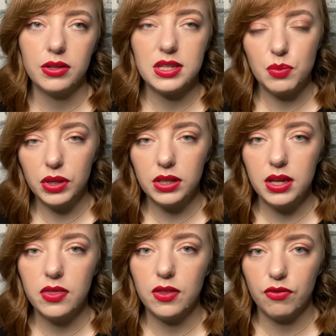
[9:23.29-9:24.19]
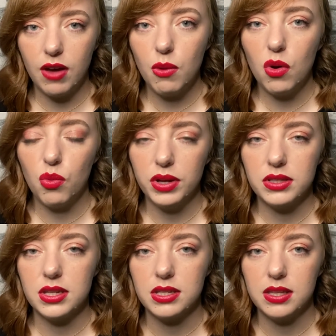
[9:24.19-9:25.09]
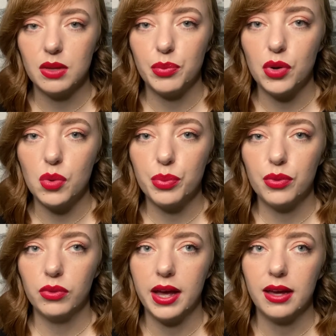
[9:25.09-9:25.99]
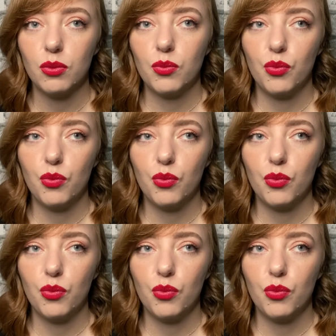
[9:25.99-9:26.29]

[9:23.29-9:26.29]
typically the vet will want to see the poop like